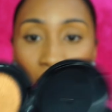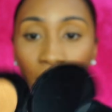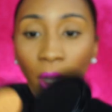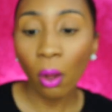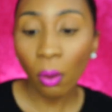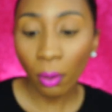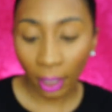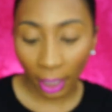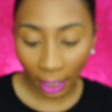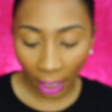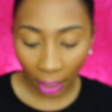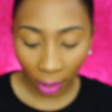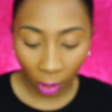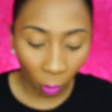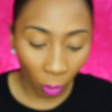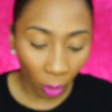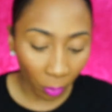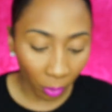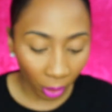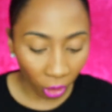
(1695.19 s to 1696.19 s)
like, okay, I
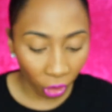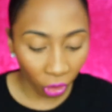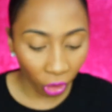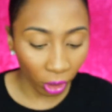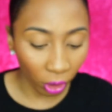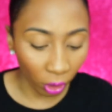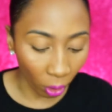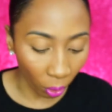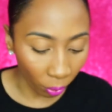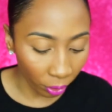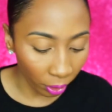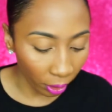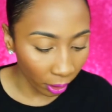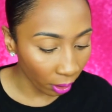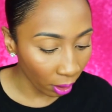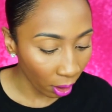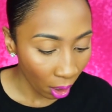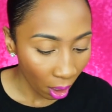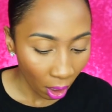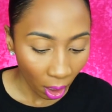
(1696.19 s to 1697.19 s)
could work with it. She's
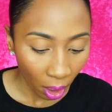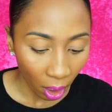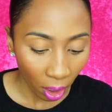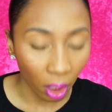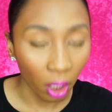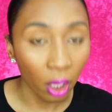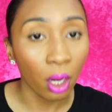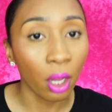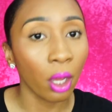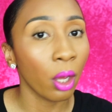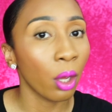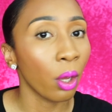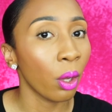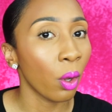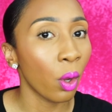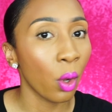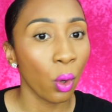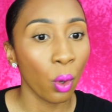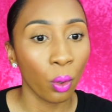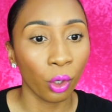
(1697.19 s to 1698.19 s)
golden.
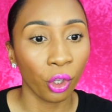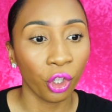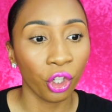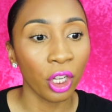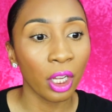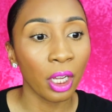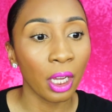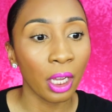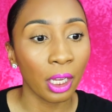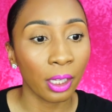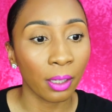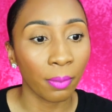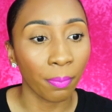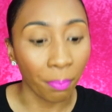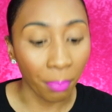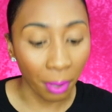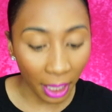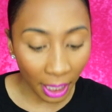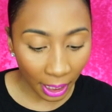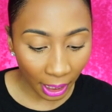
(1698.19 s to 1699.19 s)
No, she is
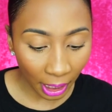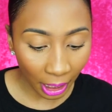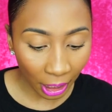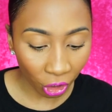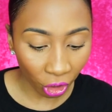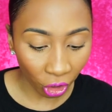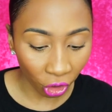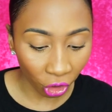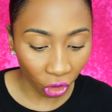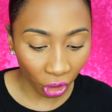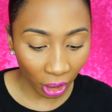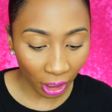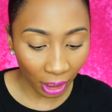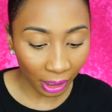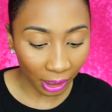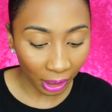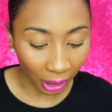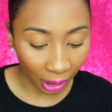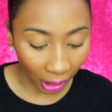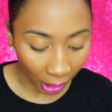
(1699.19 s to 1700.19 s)
beige, and she
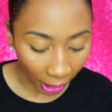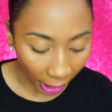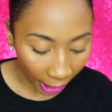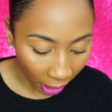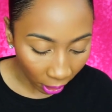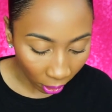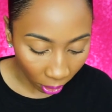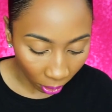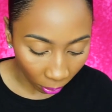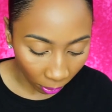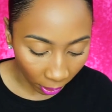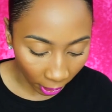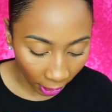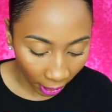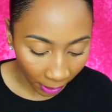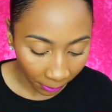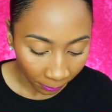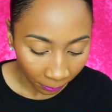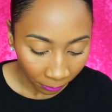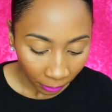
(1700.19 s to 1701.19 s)
is light,
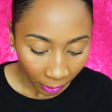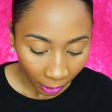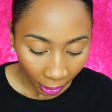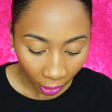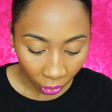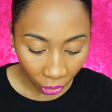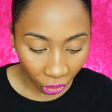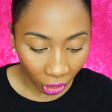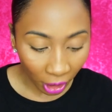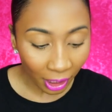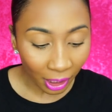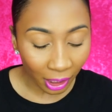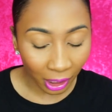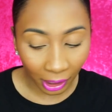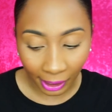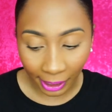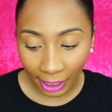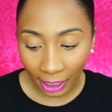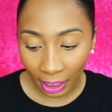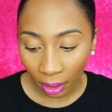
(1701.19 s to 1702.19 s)
okay? She's
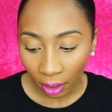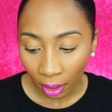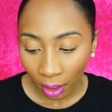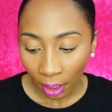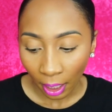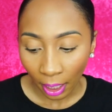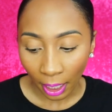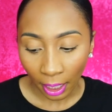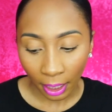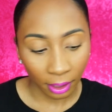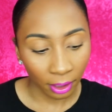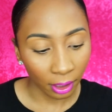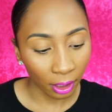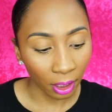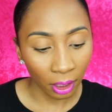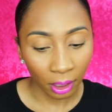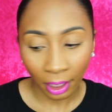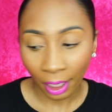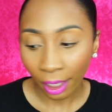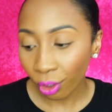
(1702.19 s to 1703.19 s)
light as
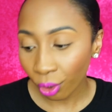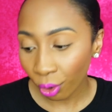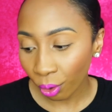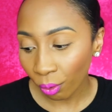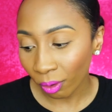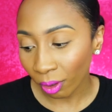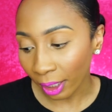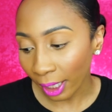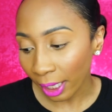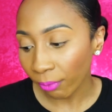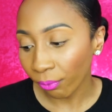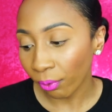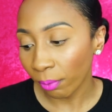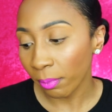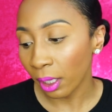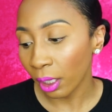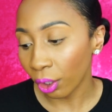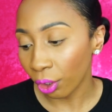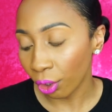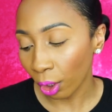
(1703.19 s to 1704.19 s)
in not too light for
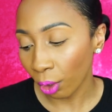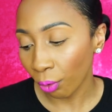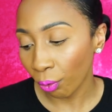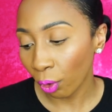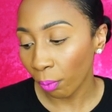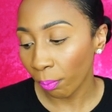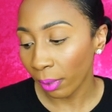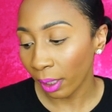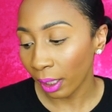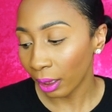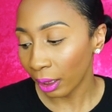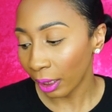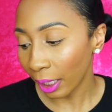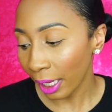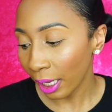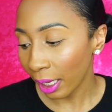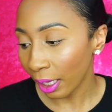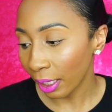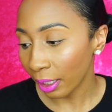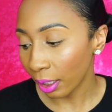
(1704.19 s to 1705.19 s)
me in general, but
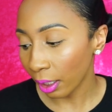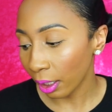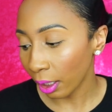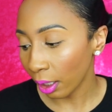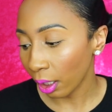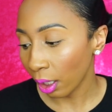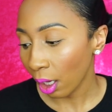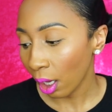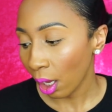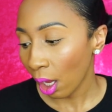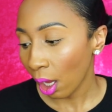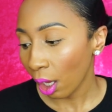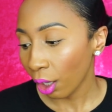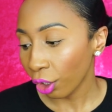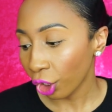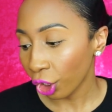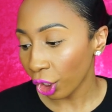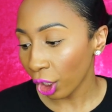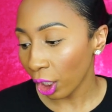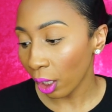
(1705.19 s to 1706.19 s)
light as in
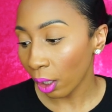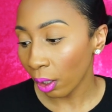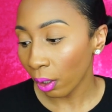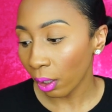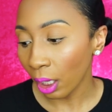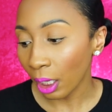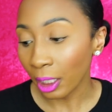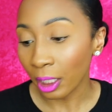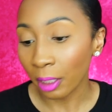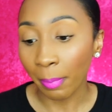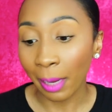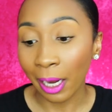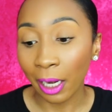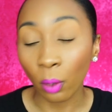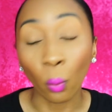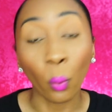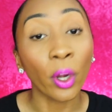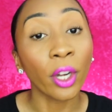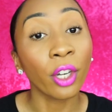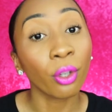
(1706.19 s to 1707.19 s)
she is
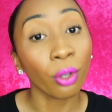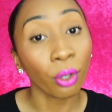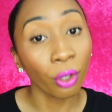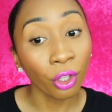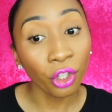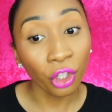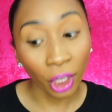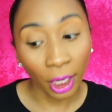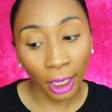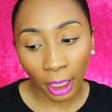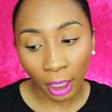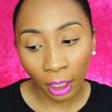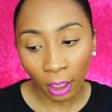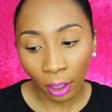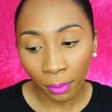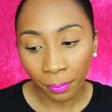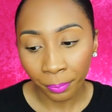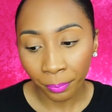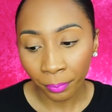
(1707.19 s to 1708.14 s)
my winter shade.